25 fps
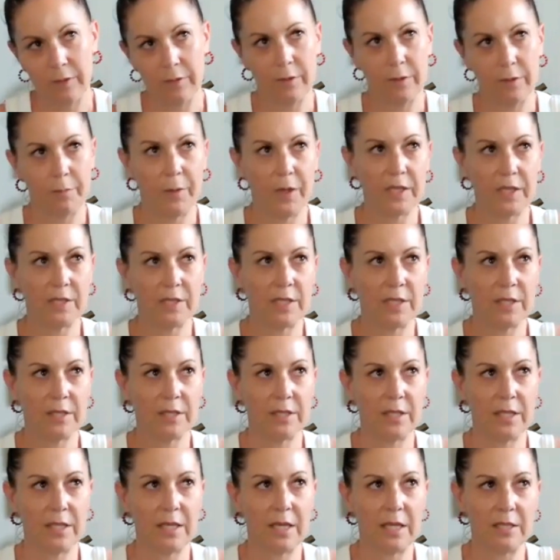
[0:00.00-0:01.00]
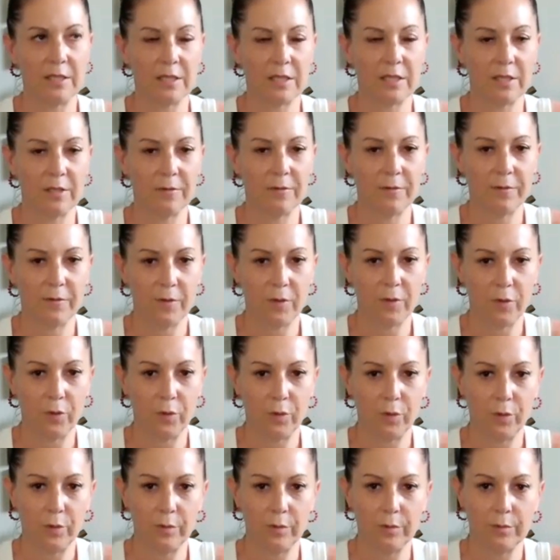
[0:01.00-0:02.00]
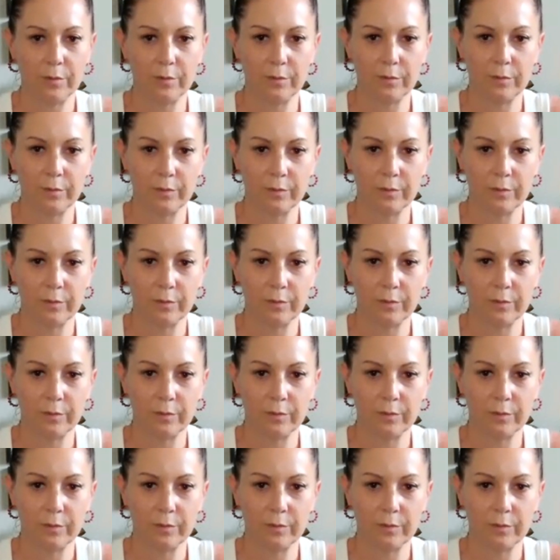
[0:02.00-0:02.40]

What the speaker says: Feel the buttocks against the floor.